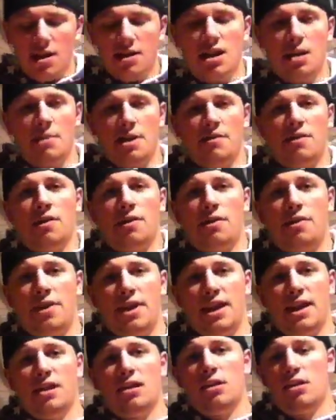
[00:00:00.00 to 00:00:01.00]
real
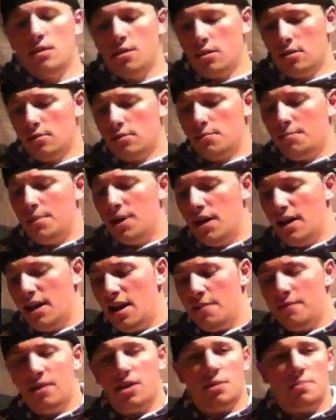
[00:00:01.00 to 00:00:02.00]
thing,
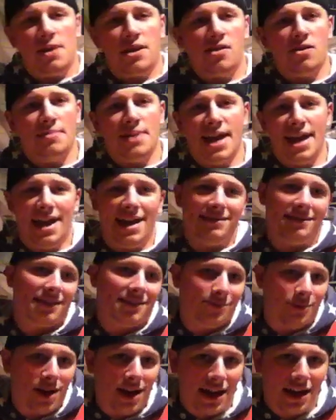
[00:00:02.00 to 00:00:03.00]
but I'm really picking my hats,
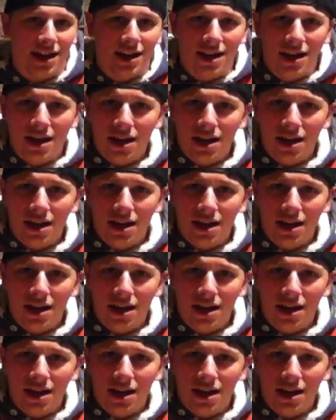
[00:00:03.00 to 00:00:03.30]
that's why.